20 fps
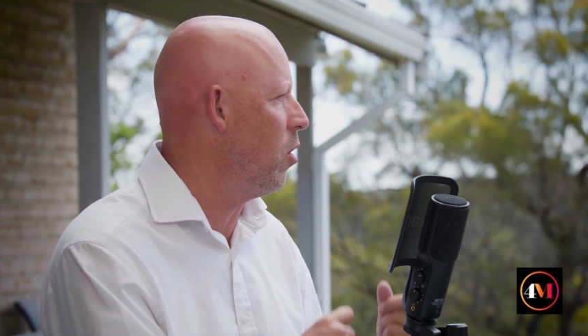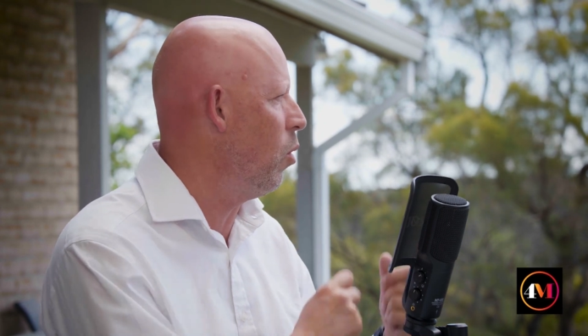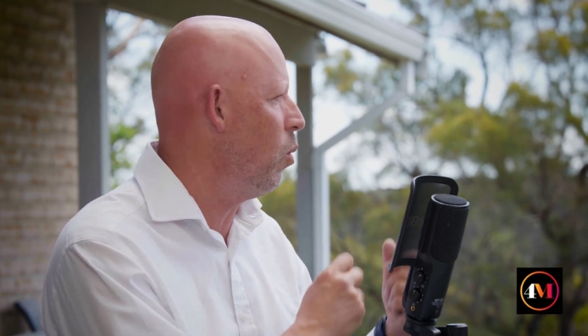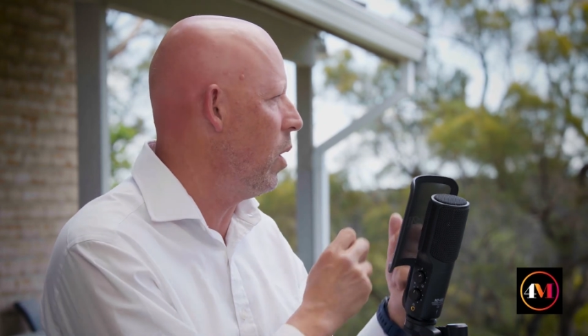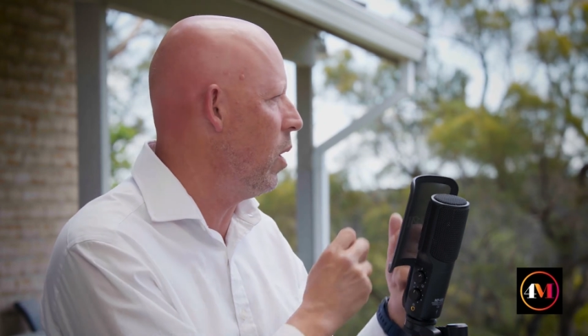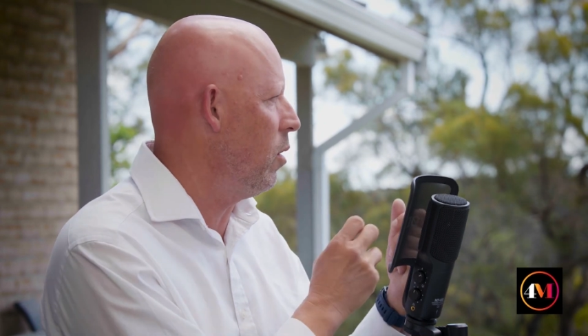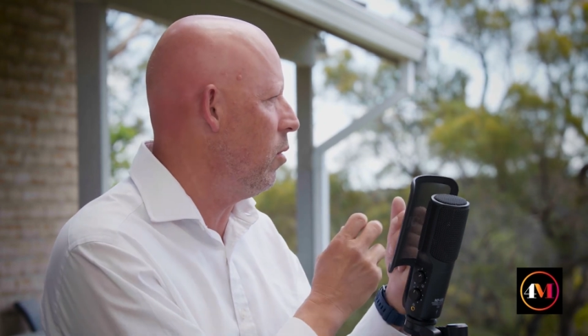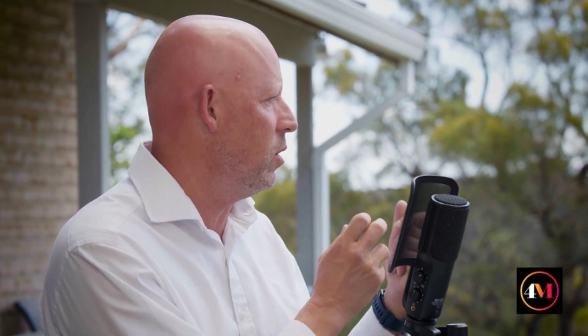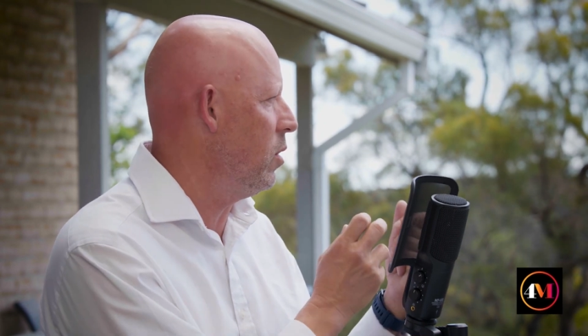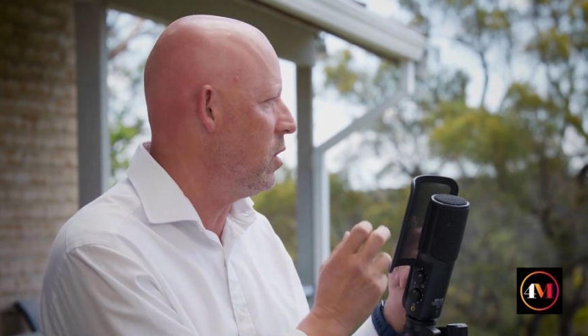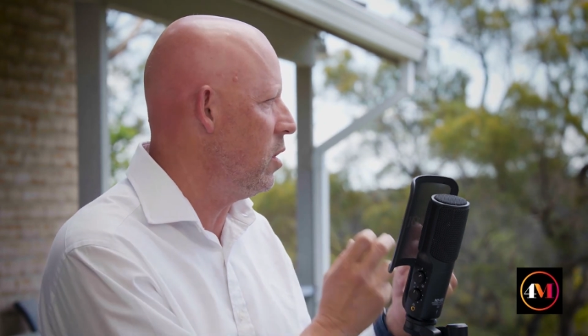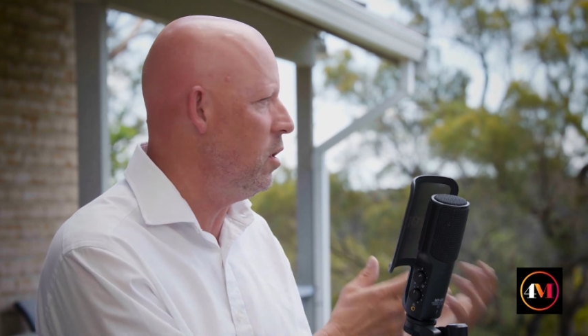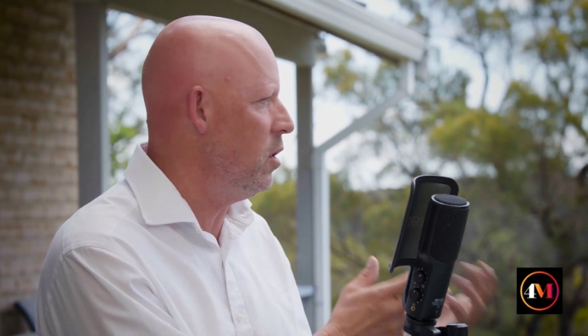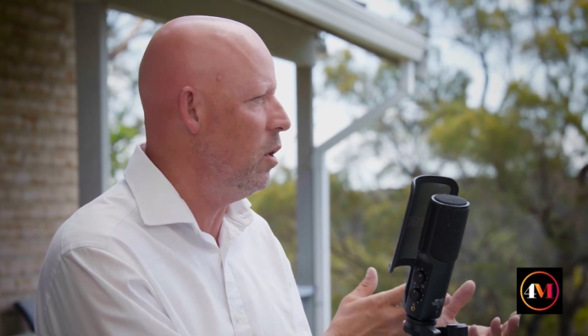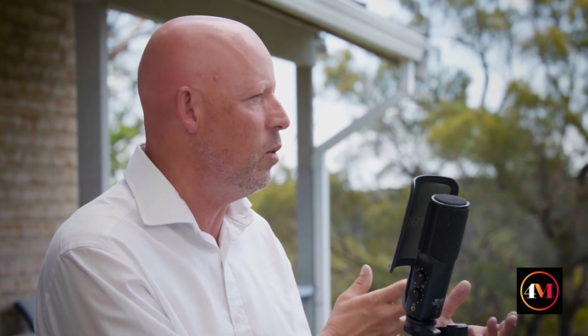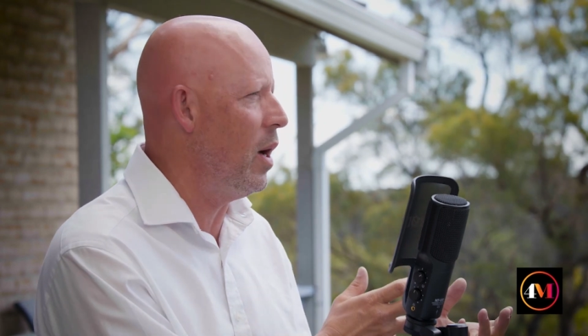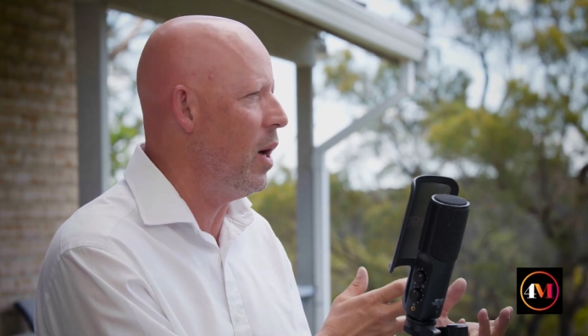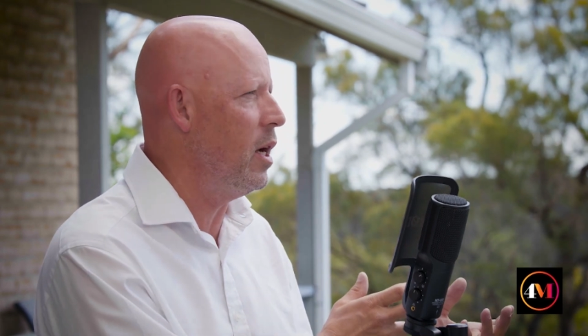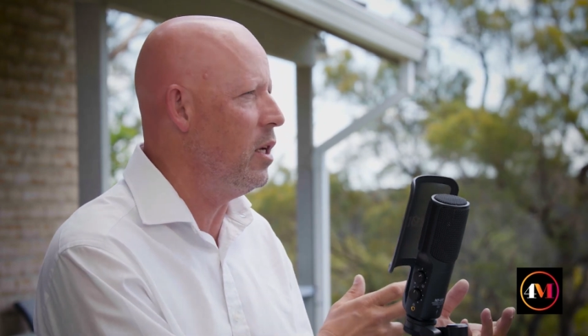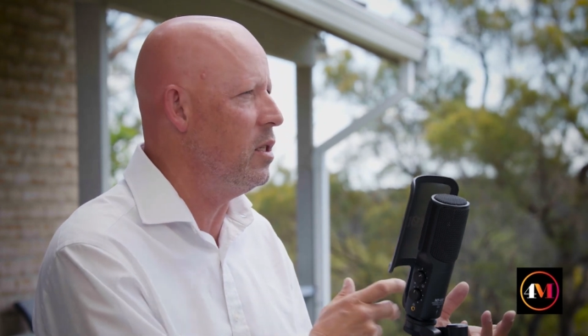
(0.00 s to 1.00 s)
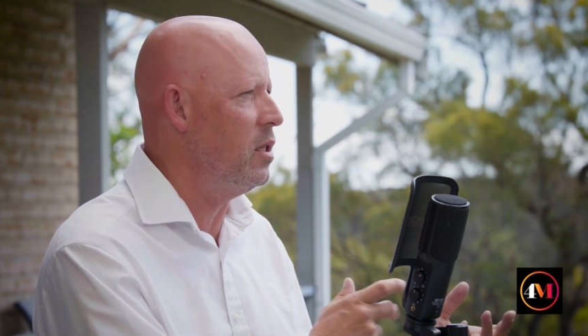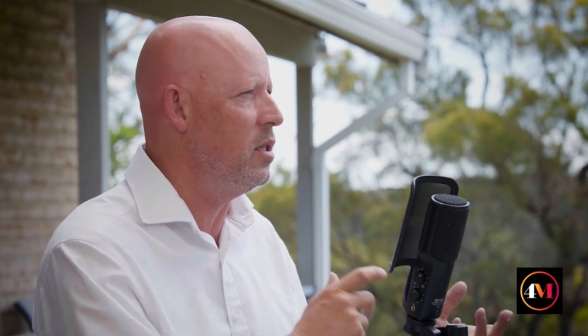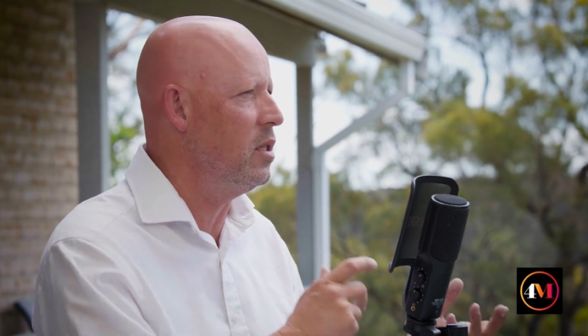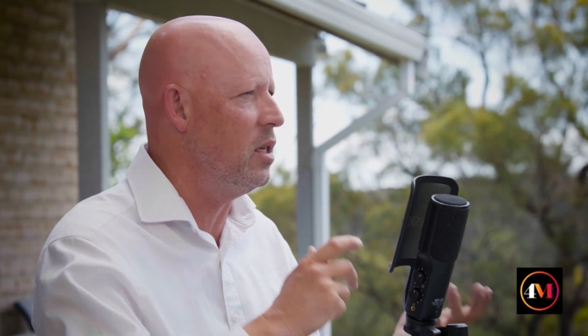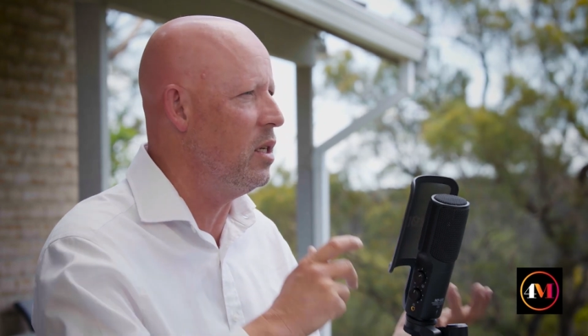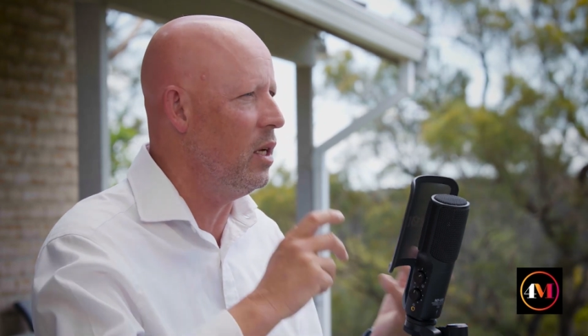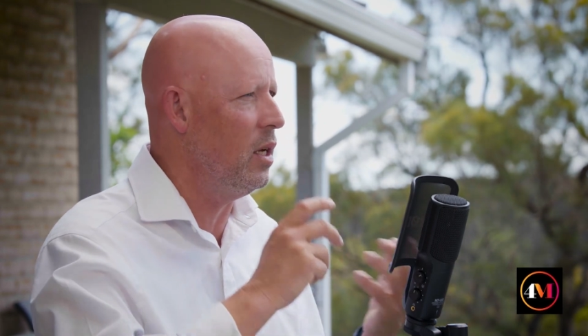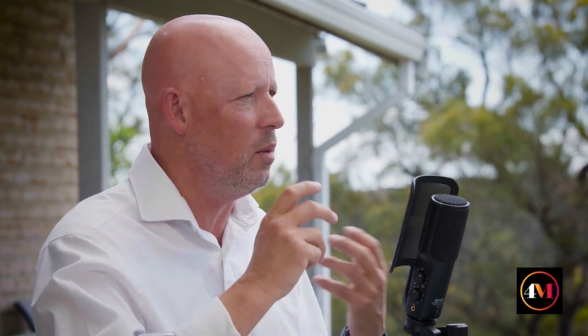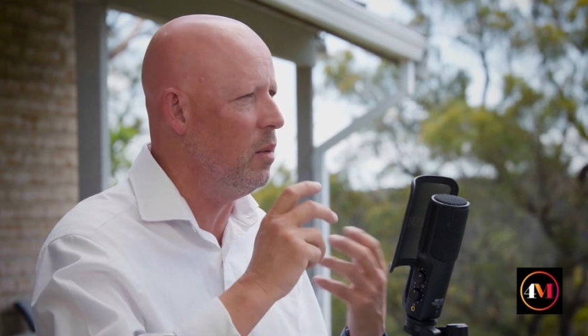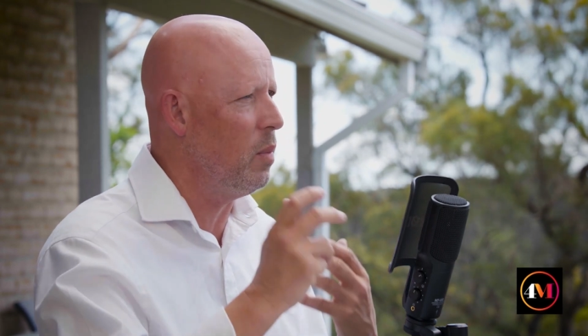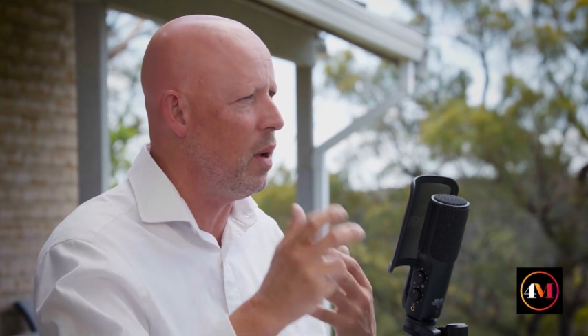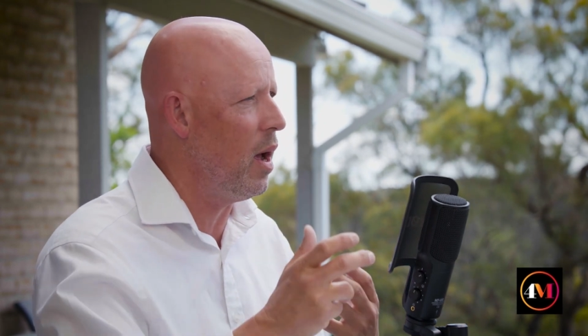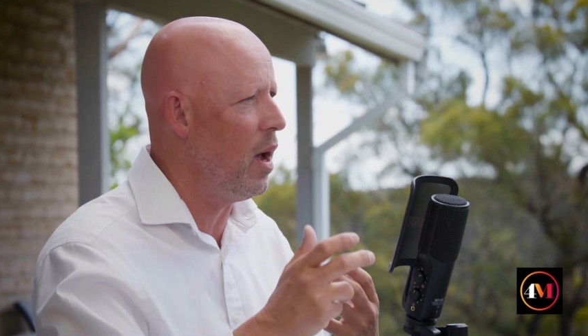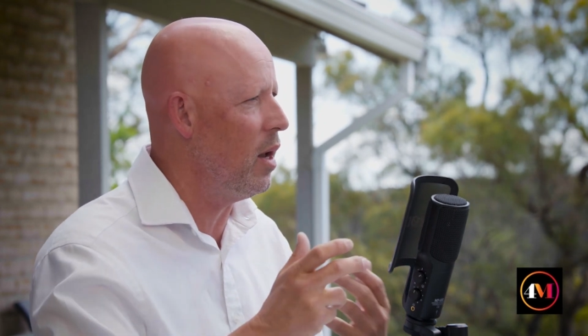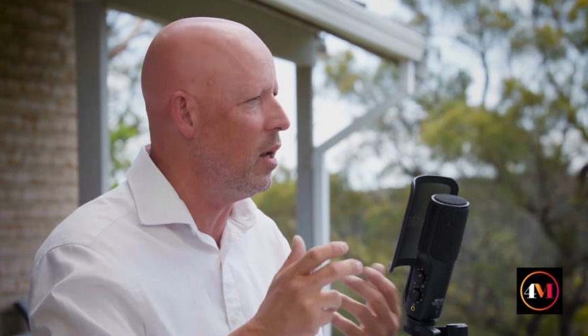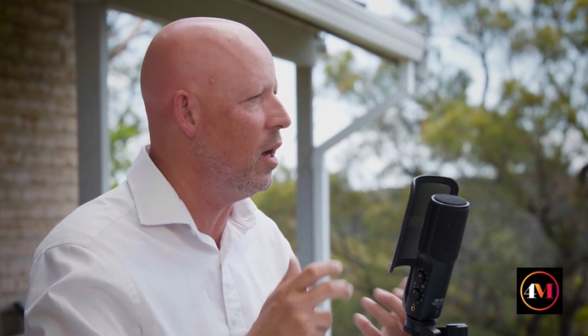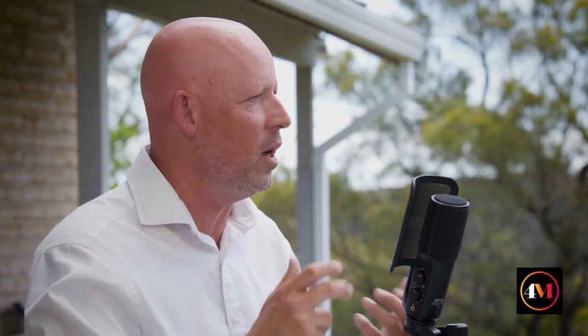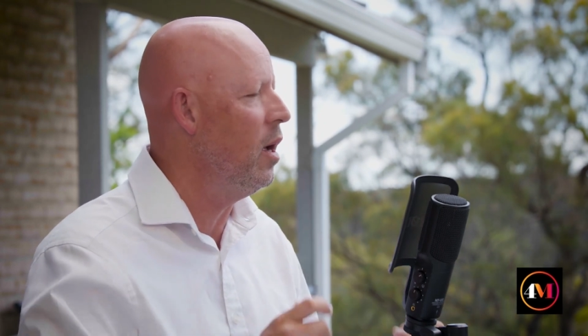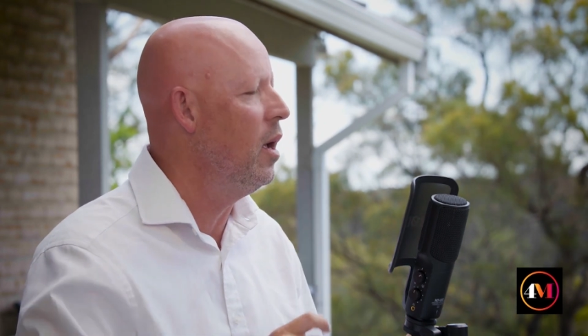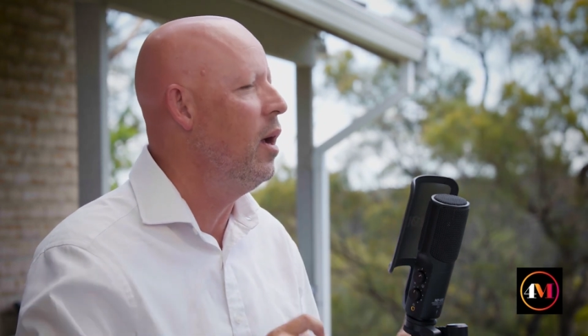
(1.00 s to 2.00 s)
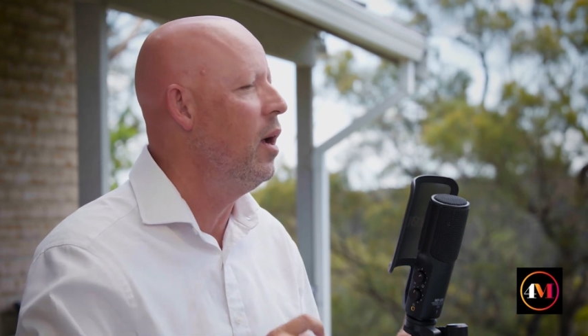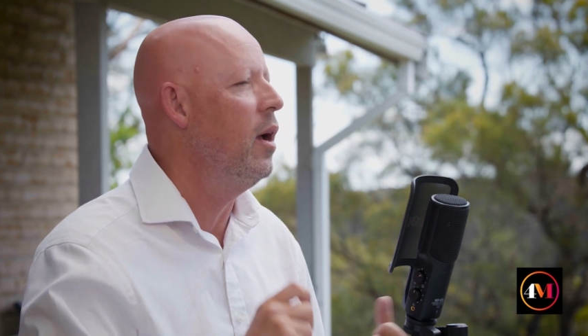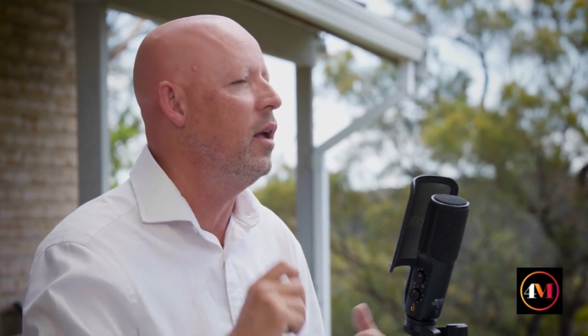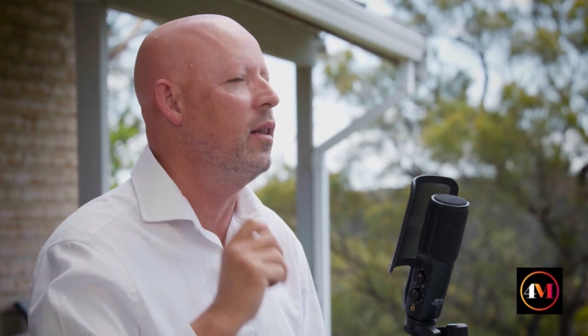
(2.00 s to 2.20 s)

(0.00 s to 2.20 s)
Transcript: or whether it's a new agency partner,